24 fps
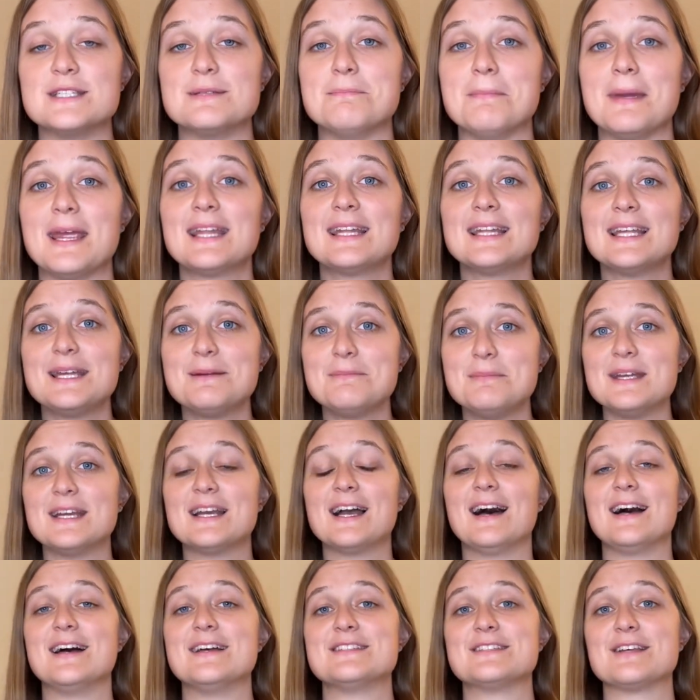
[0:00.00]
mainly
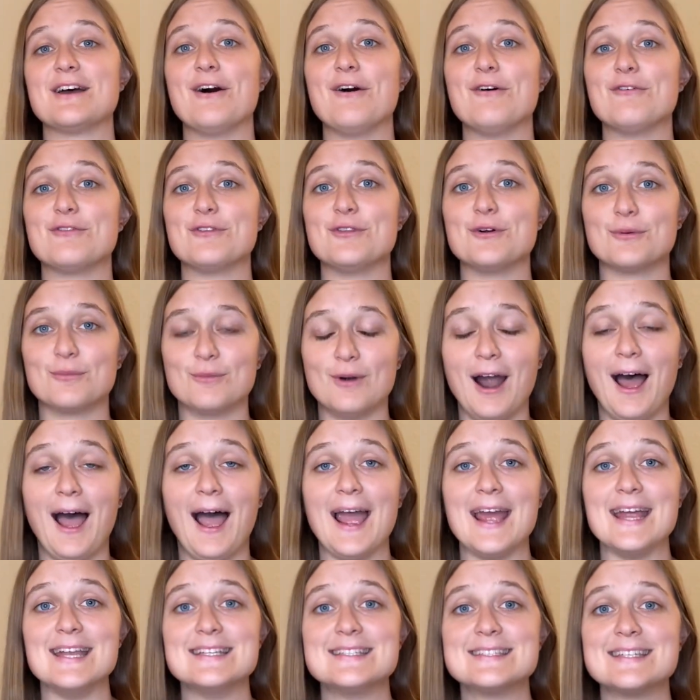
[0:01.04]
because of the
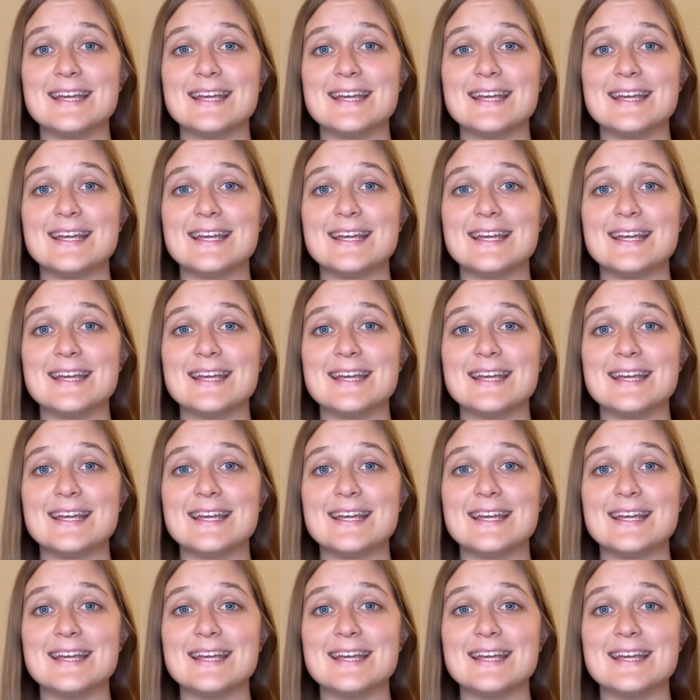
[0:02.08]
rides.